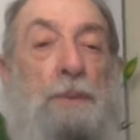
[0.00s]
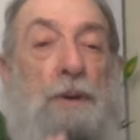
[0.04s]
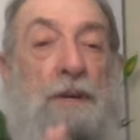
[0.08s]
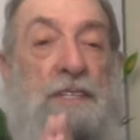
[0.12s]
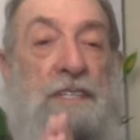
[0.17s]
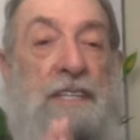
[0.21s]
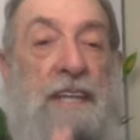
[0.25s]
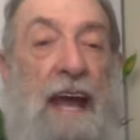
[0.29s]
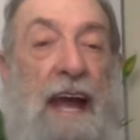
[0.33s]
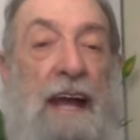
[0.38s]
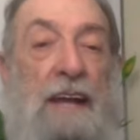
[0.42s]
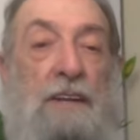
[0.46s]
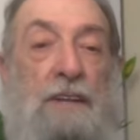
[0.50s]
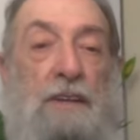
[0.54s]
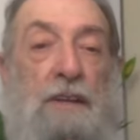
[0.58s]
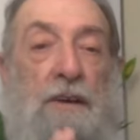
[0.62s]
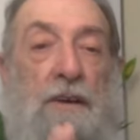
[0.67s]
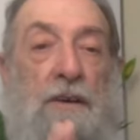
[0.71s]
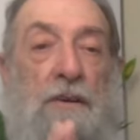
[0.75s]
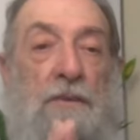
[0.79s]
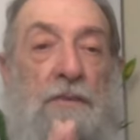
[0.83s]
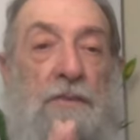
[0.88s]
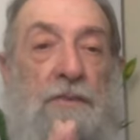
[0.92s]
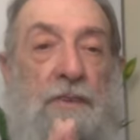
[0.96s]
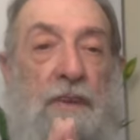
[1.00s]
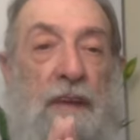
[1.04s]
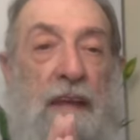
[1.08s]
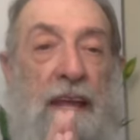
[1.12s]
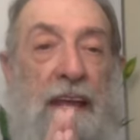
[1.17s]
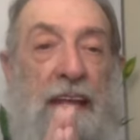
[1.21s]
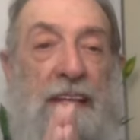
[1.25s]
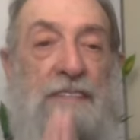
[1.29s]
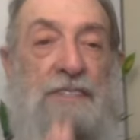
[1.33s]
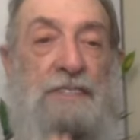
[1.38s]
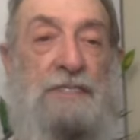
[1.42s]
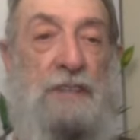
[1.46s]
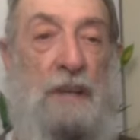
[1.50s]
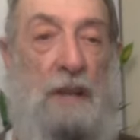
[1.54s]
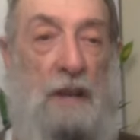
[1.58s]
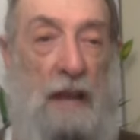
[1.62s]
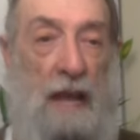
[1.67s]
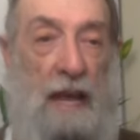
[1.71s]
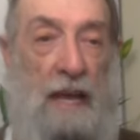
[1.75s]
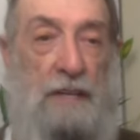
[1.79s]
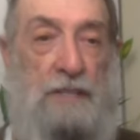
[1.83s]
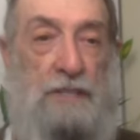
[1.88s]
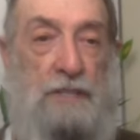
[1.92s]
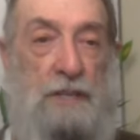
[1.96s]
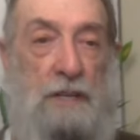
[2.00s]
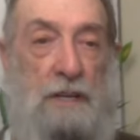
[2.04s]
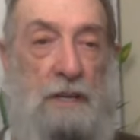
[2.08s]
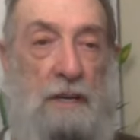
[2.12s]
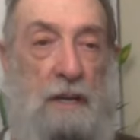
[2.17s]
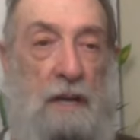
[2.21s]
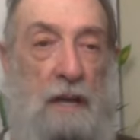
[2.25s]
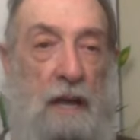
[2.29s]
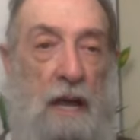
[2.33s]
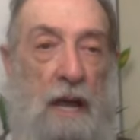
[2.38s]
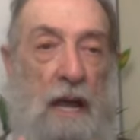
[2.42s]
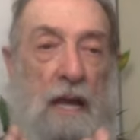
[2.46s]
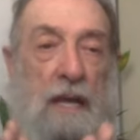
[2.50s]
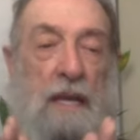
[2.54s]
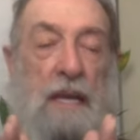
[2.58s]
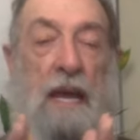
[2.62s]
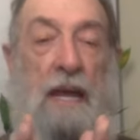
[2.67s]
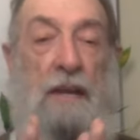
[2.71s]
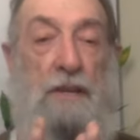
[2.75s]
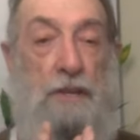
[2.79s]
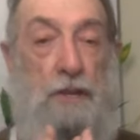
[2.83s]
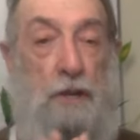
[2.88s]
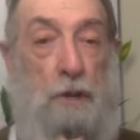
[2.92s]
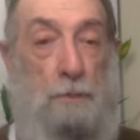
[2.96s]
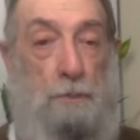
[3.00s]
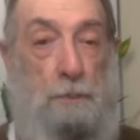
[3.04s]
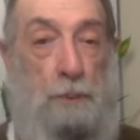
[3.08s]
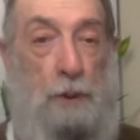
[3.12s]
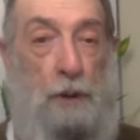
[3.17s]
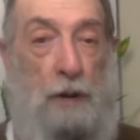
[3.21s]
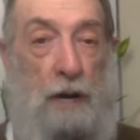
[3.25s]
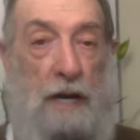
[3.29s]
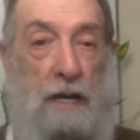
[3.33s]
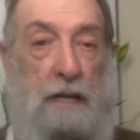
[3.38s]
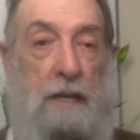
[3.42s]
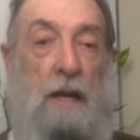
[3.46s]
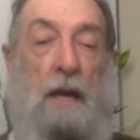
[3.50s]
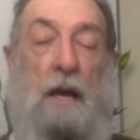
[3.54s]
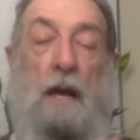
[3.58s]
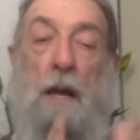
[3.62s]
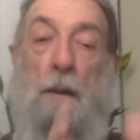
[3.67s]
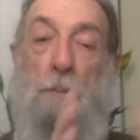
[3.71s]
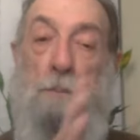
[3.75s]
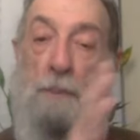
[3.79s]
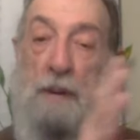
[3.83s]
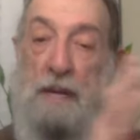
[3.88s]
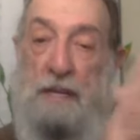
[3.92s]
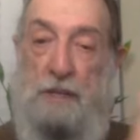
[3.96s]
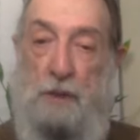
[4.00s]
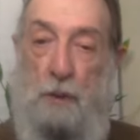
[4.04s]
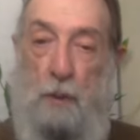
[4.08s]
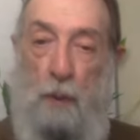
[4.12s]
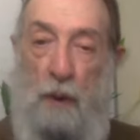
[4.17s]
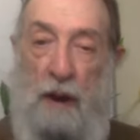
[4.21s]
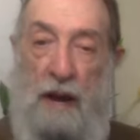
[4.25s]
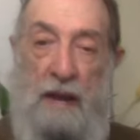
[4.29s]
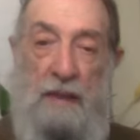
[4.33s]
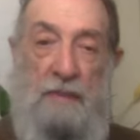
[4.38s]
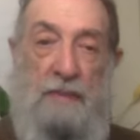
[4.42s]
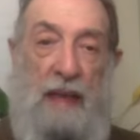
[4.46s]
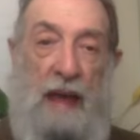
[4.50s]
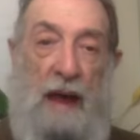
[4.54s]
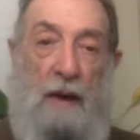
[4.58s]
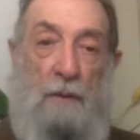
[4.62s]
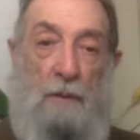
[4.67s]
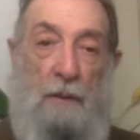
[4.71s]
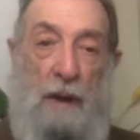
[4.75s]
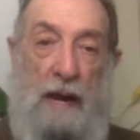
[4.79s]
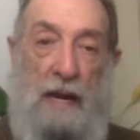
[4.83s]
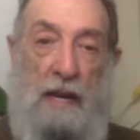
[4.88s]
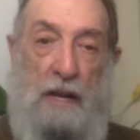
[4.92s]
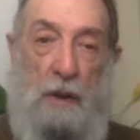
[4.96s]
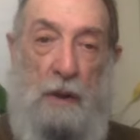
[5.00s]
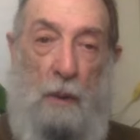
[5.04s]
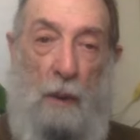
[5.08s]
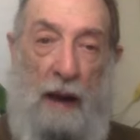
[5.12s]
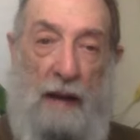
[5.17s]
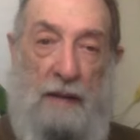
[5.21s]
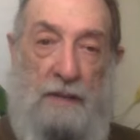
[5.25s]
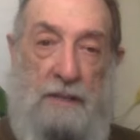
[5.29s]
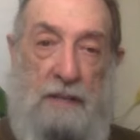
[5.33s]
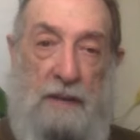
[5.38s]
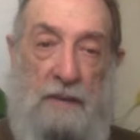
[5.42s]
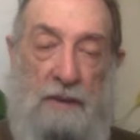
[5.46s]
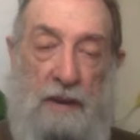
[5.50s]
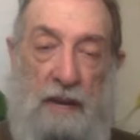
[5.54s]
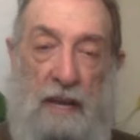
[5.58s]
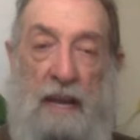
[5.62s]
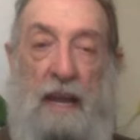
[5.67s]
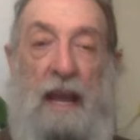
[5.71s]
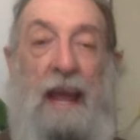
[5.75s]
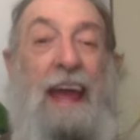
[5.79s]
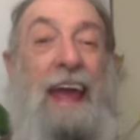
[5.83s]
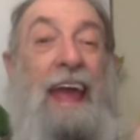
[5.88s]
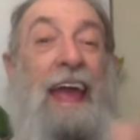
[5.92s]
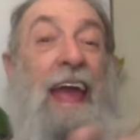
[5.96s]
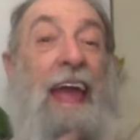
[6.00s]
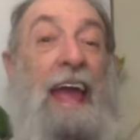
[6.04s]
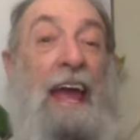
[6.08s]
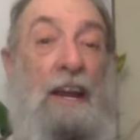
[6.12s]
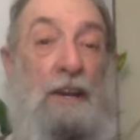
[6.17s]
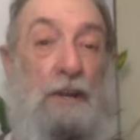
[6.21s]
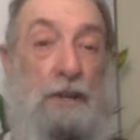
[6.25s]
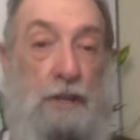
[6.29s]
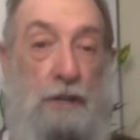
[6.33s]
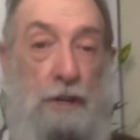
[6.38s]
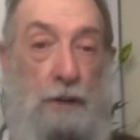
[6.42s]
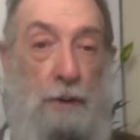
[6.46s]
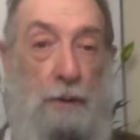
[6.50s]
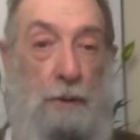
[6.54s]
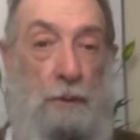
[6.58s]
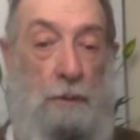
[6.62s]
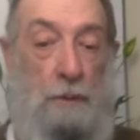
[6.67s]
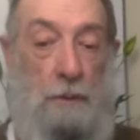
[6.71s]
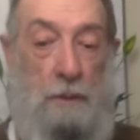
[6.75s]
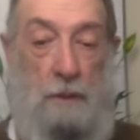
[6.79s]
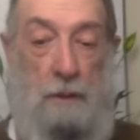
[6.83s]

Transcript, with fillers: protective insulation can you put between that radioactivity and you?